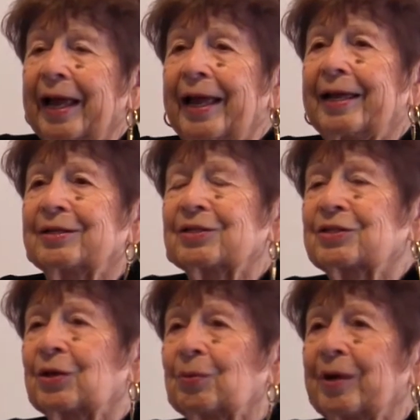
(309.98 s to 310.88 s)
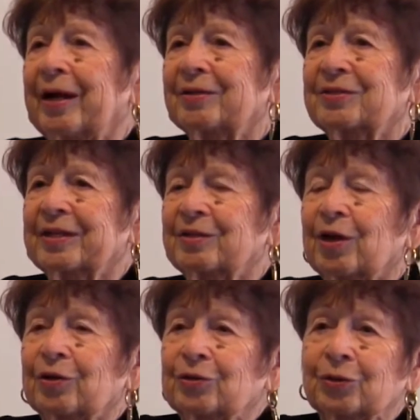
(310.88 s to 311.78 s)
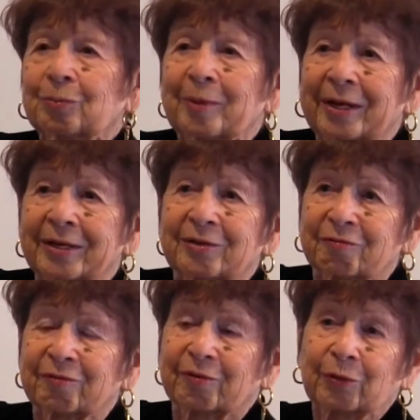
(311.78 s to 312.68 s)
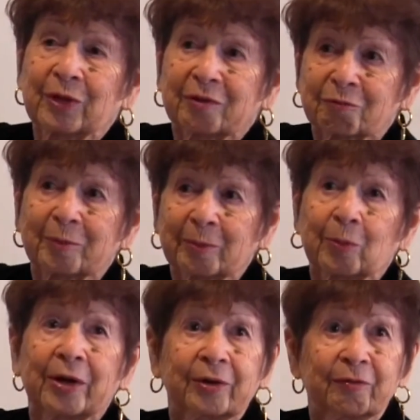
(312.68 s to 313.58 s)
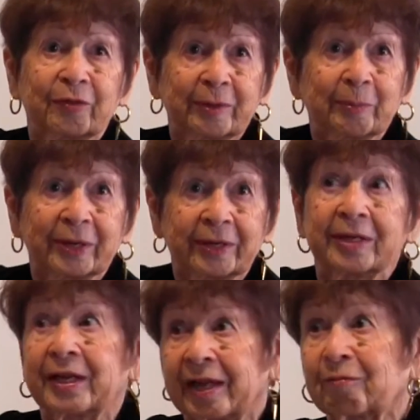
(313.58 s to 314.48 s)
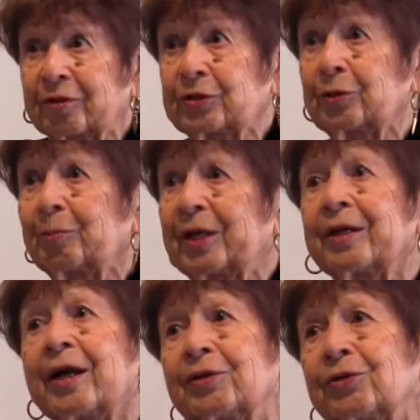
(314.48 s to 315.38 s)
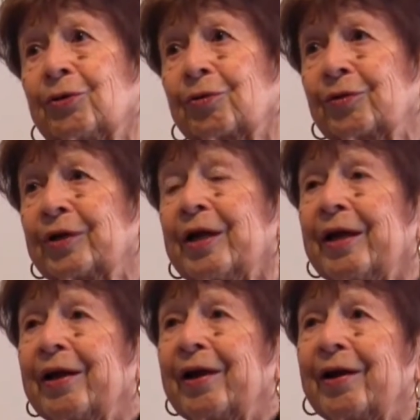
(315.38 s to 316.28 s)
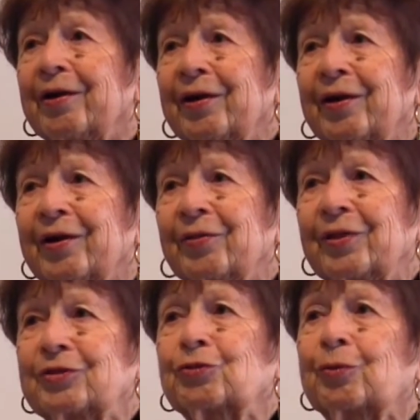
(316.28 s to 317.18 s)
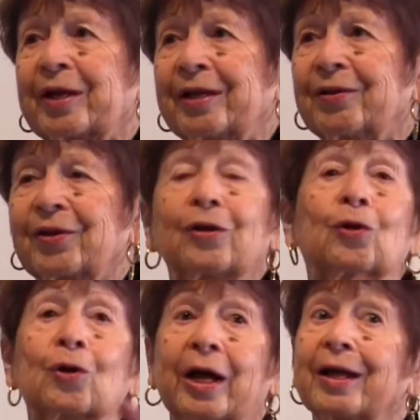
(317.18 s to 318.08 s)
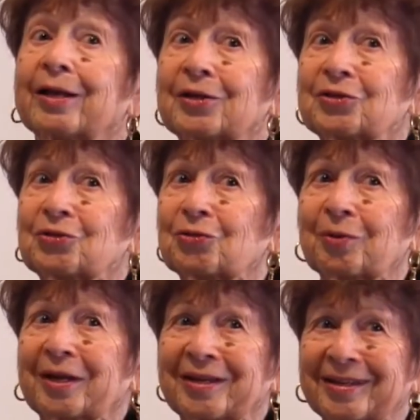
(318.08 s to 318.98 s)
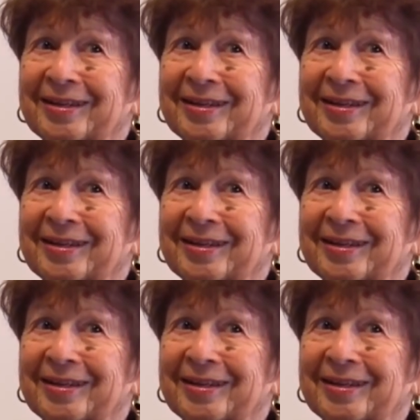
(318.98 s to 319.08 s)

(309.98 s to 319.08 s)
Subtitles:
And so I said, do you mind if you give me one of them? And he gave it to me, and I took the train, the Long Island train,